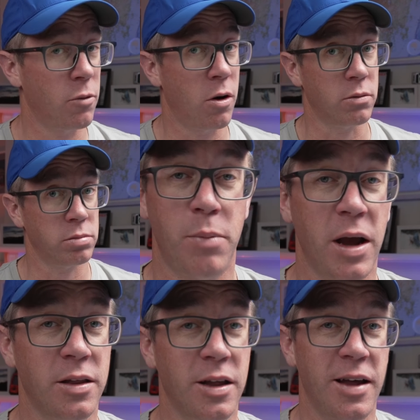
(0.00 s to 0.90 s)
Wrong.
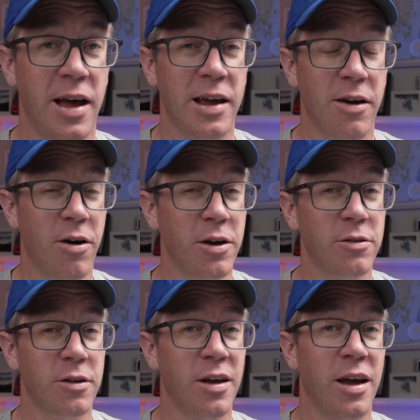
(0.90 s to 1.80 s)
Back in the day, I
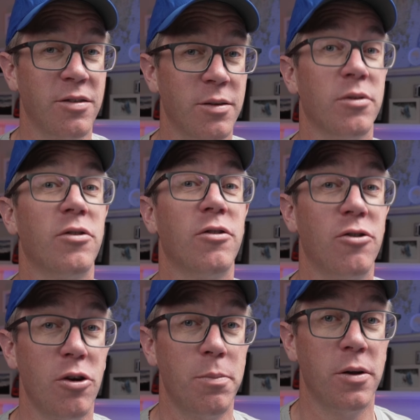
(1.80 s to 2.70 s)
used to take some
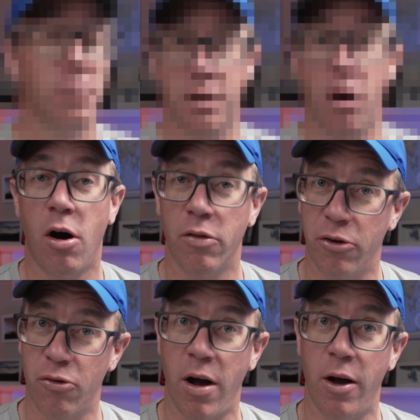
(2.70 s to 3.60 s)
stupid on the
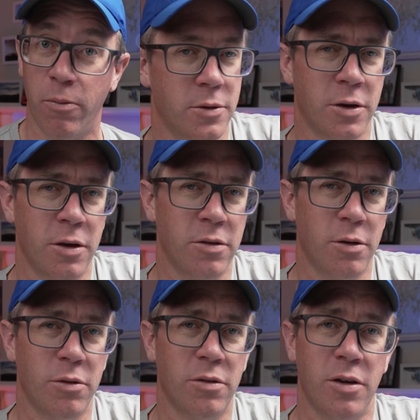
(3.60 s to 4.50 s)
trail. I guess I
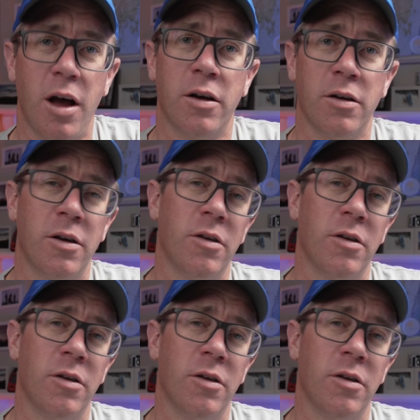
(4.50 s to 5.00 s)
was young and